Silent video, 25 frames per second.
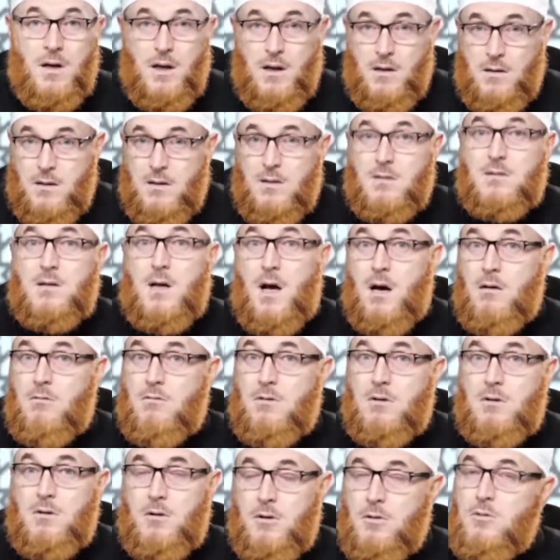it is
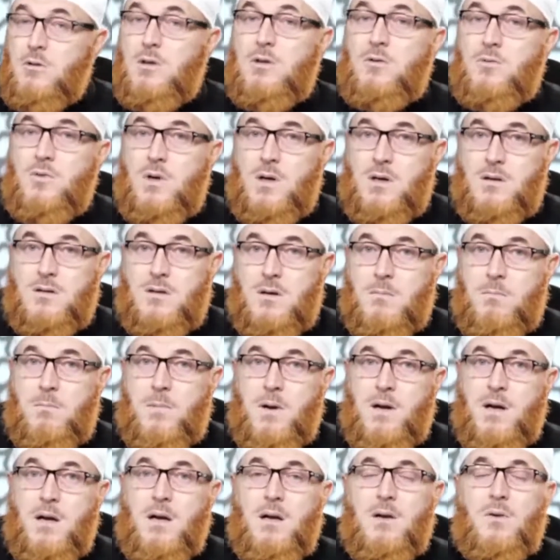our duty to
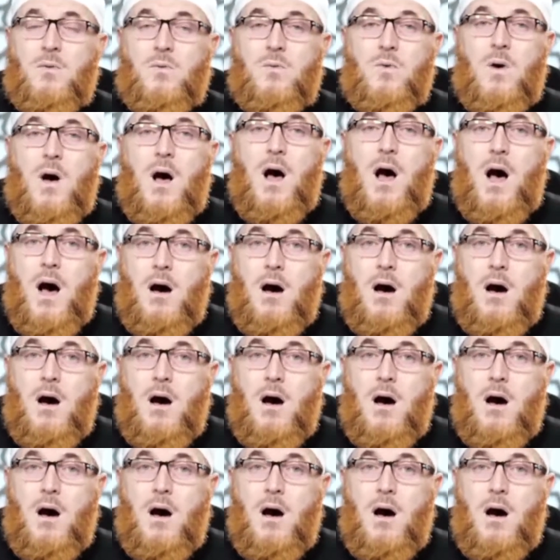explain to